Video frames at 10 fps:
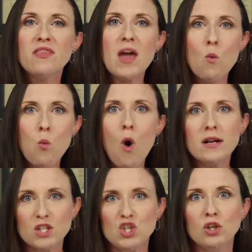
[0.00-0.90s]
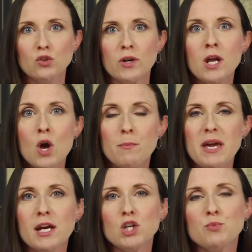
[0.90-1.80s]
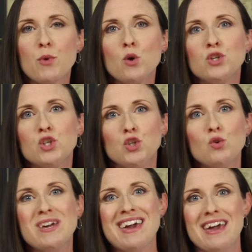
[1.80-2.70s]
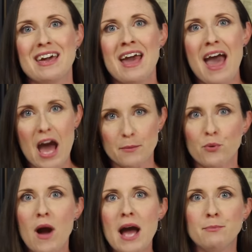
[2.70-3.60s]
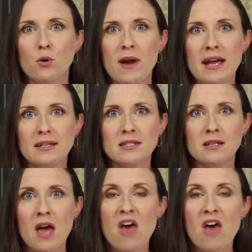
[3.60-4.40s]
They want children being exposed to kink at pride parades.